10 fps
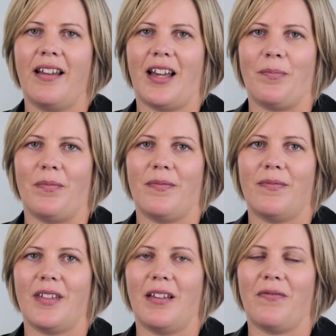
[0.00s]

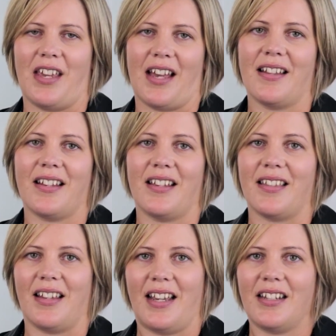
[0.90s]
If the answer is
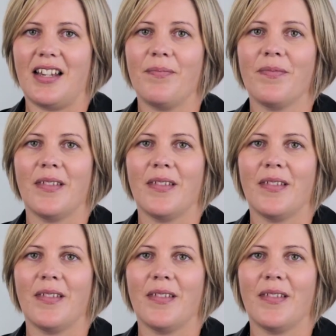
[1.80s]
the latter,